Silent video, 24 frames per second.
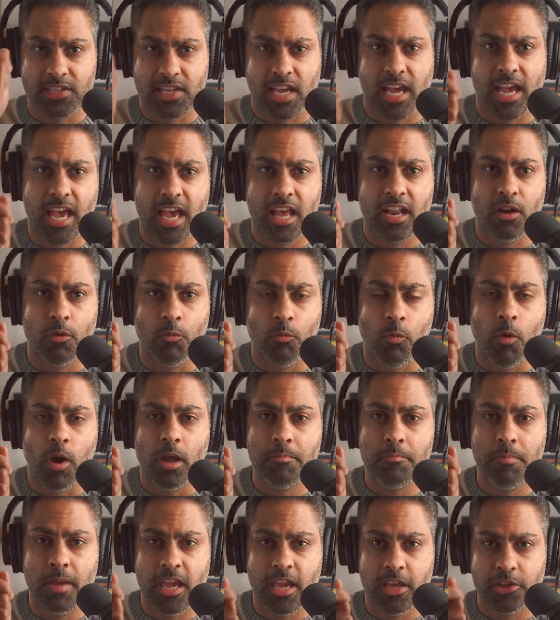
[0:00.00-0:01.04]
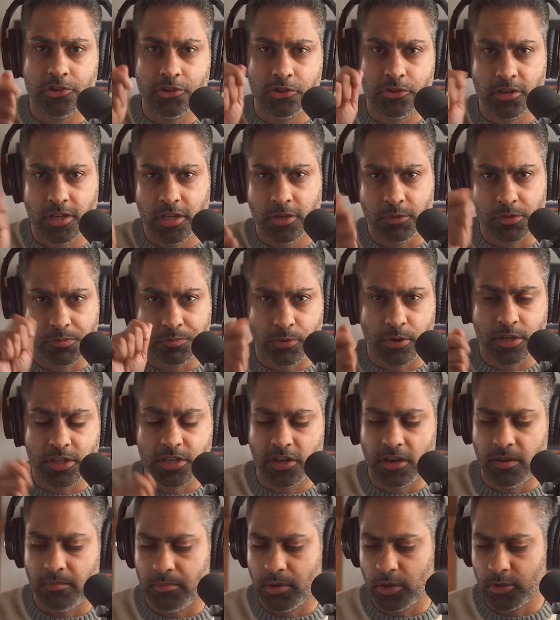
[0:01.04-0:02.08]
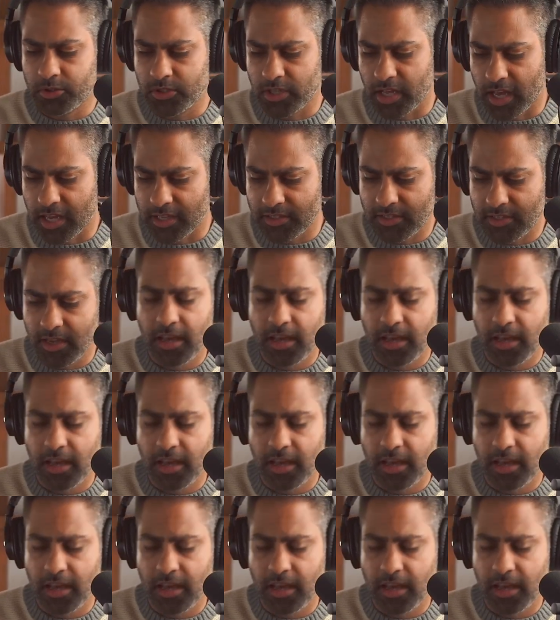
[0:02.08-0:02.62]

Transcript: I had a one pager, it was printed on both sides,